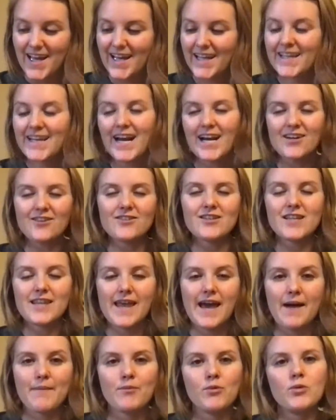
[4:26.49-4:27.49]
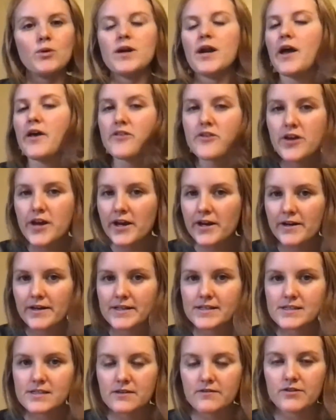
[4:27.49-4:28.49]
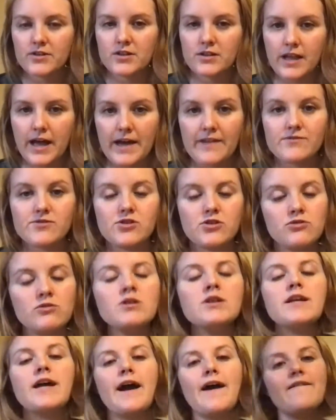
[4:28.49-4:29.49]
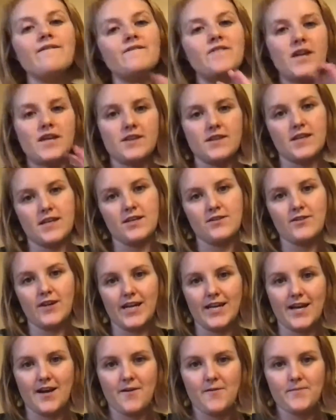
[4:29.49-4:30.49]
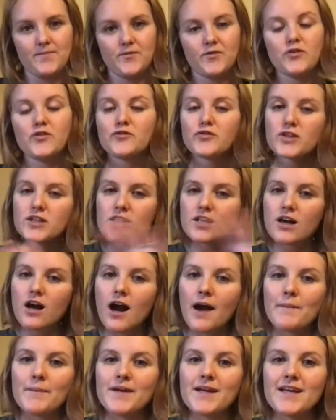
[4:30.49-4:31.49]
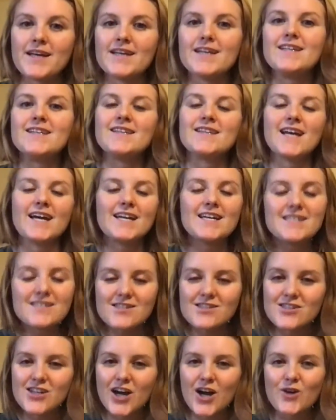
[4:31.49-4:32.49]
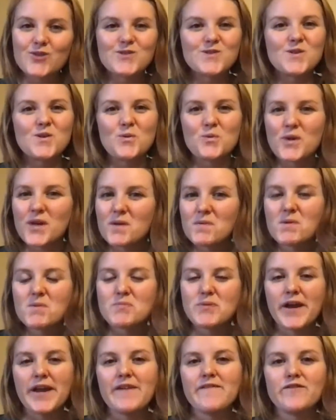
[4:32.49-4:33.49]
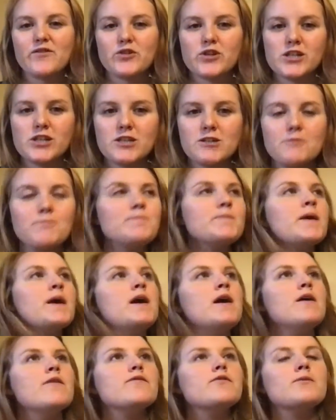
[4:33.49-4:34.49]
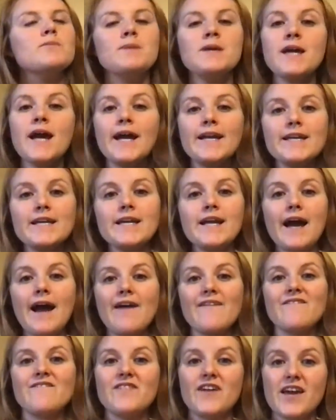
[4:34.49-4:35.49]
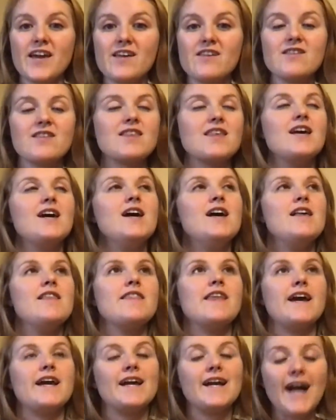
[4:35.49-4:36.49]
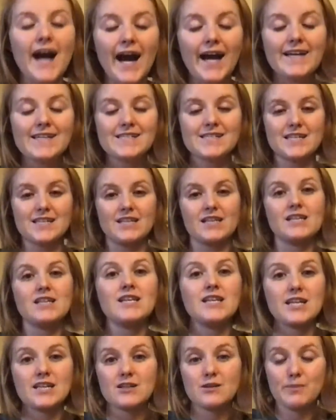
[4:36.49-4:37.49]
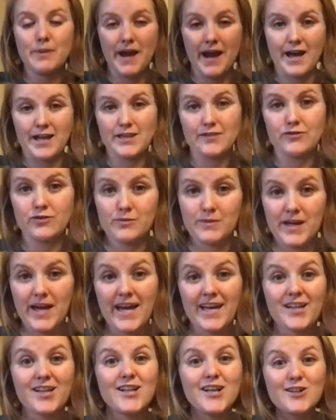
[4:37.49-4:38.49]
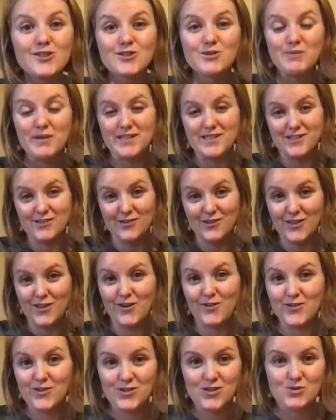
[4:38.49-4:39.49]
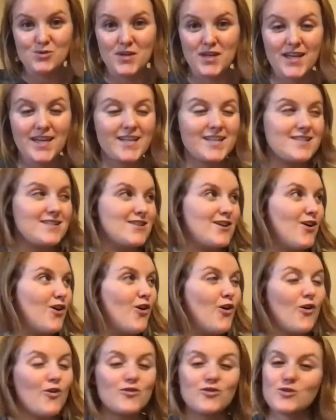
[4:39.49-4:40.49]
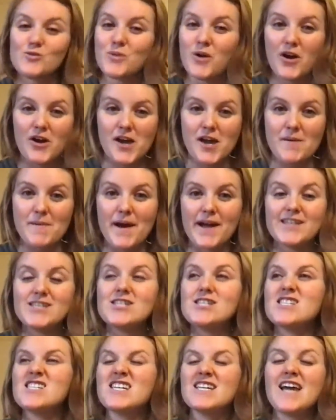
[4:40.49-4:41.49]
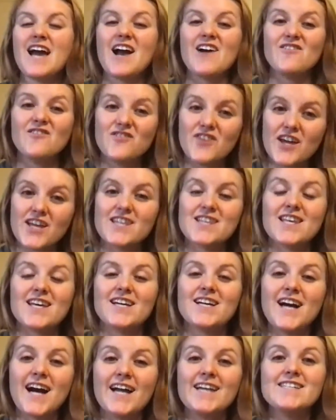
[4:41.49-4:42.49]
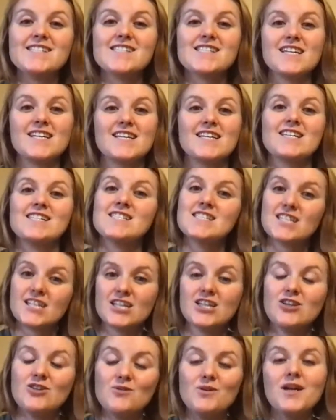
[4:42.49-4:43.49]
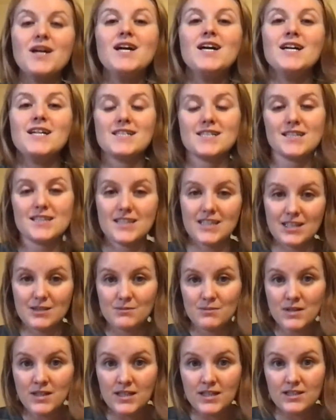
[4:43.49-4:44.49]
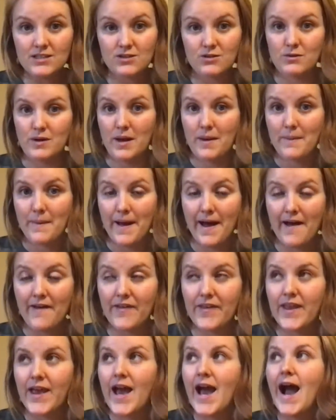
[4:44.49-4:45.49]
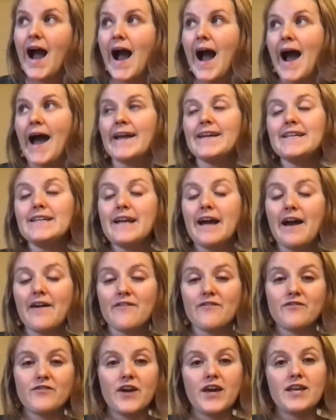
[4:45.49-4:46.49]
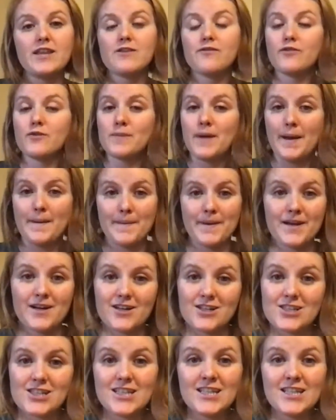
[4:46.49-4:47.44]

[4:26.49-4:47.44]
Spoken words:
And not only that, but what other areas of your life do you need to have faith in right now? Feel free to comment it and let us know so that we can be praying for you. For me, I need to have faith that God is going to clear the path for me. I closed my studio this week. It is a whole new ballgame. I just need to have faith that God is going to continue to lead me in the right path. I need to have faith for my marriage.